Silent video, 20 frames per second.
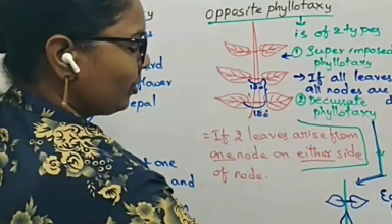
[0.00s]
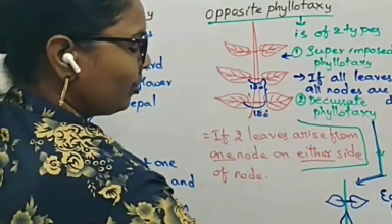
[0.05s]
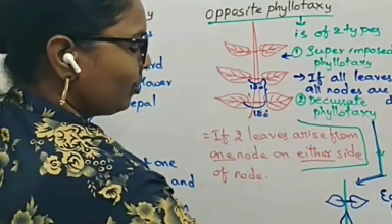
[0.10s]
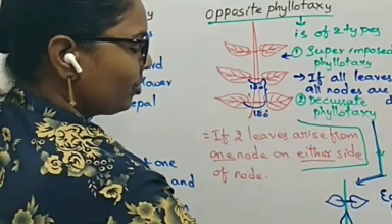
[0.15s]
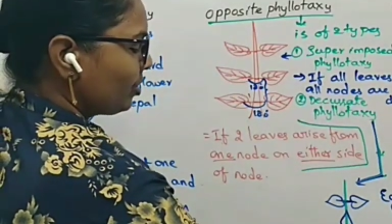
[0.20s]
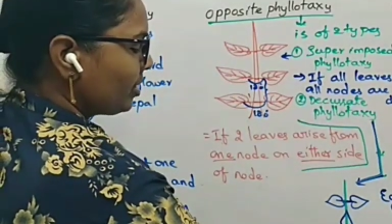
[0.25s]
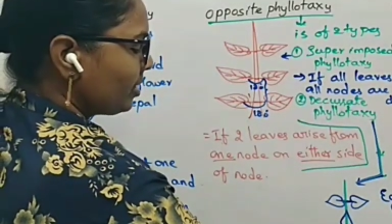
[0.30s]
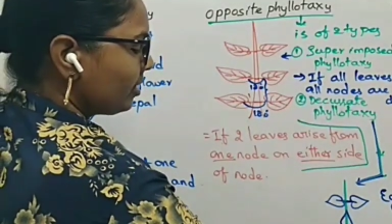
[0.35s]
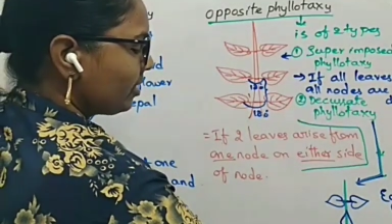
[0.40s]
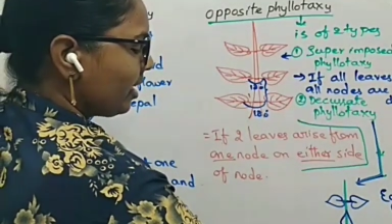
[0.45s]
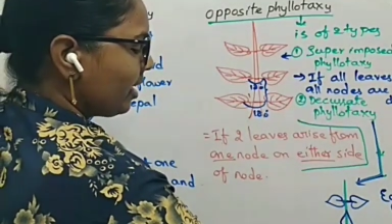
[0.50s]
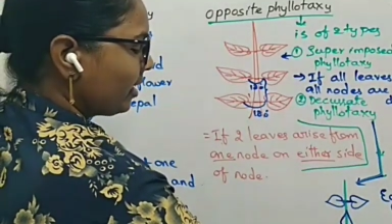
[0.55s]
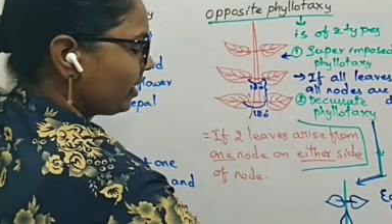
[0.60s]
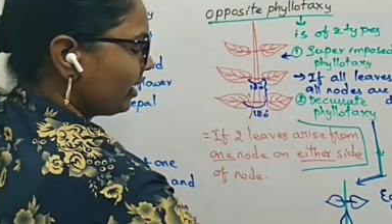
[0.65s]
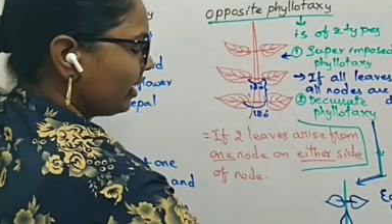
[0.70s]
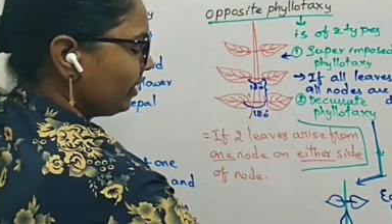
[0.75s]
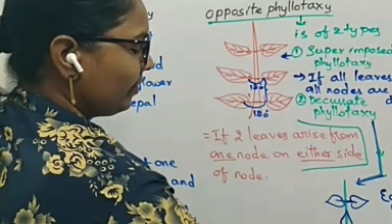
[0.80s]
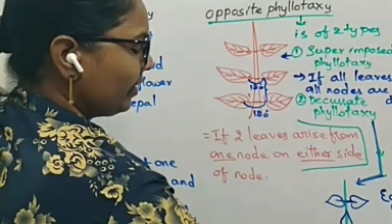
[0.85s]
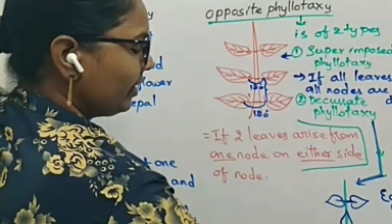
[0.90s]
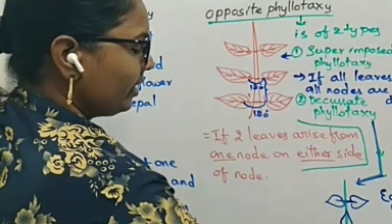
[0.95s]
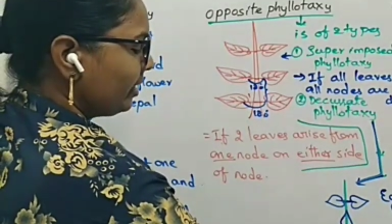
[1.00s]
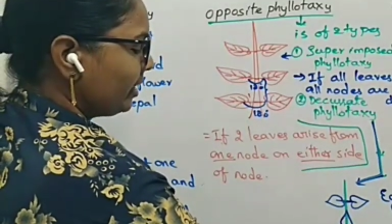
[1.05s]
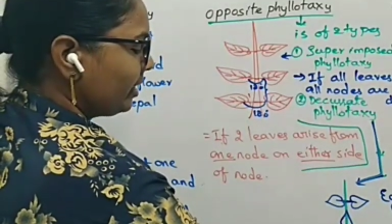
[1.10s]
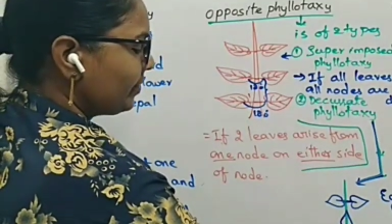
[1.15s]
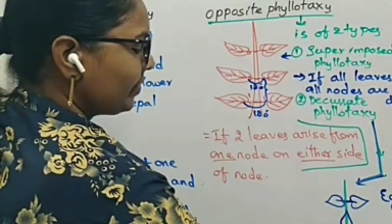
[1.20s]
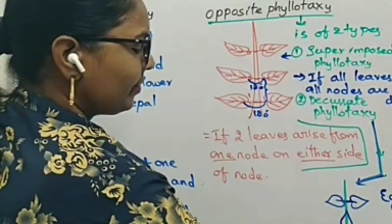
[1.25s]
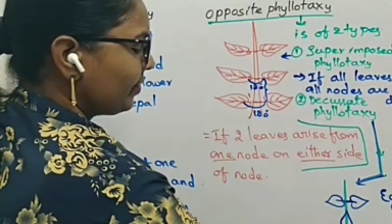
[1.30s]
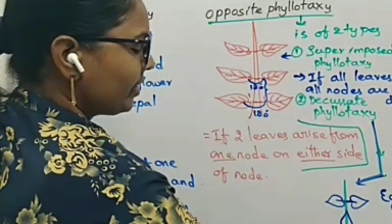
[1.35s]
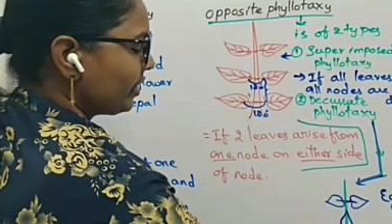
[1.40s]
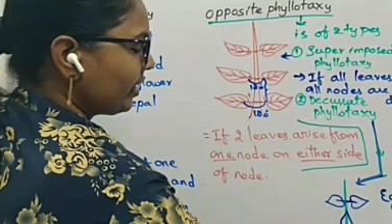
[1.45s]
nodes are giving
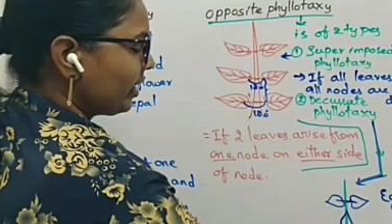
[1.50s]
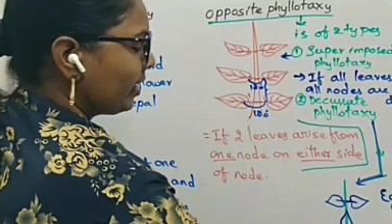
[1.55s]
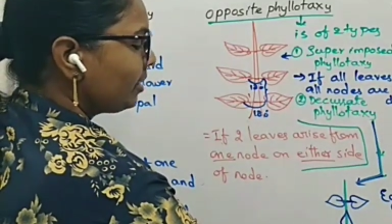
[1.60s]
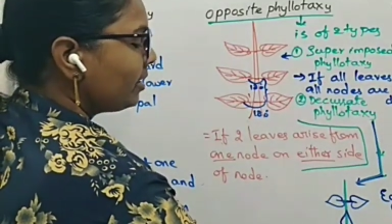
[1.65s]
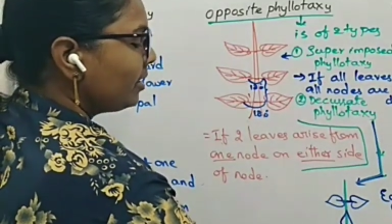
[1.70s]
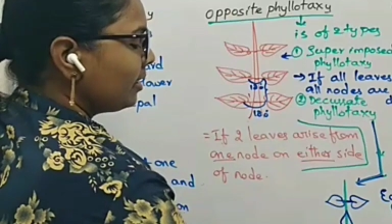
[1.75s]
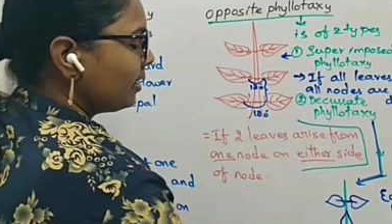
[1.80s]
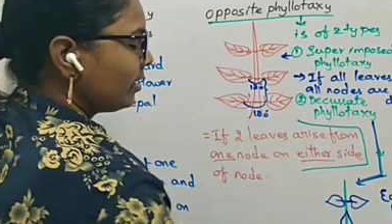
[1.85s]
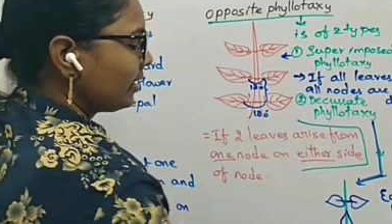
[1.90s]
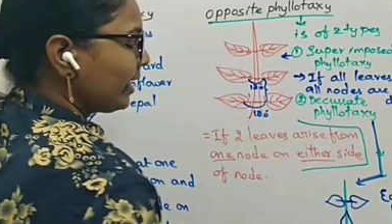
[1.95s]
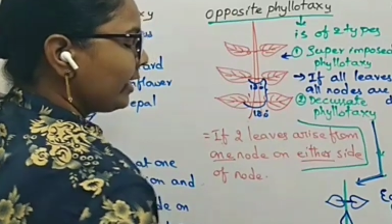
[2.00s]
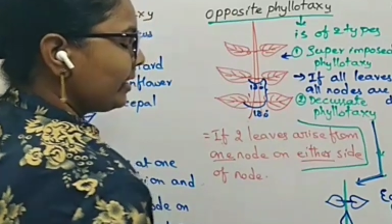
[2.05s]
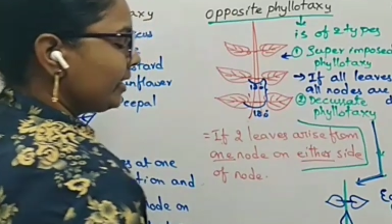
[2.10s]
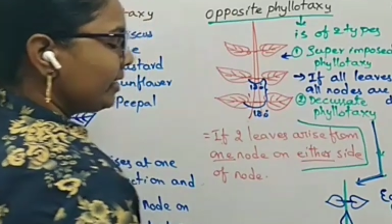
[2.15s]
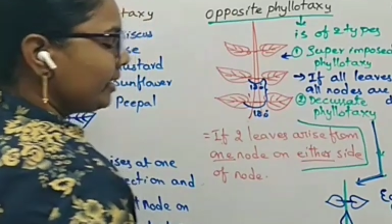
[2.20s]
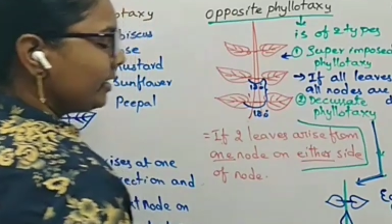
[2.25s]
leaves which are 90